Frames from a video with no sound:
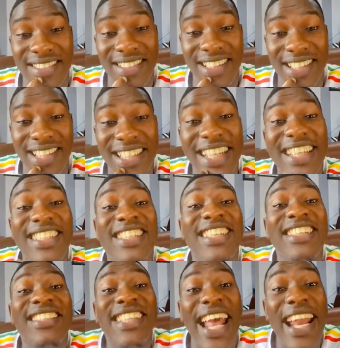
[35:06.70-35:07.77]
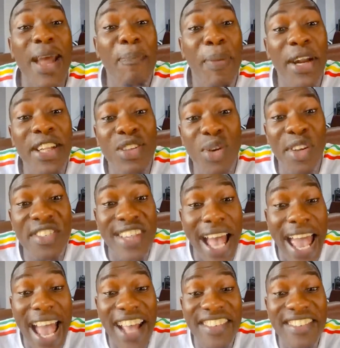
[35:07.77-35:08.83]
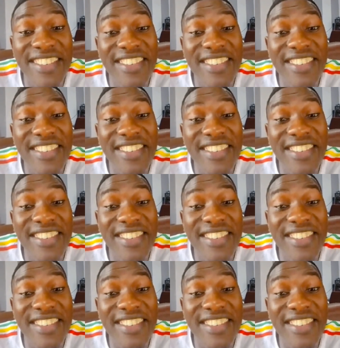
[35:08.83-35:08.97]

Did she study political science?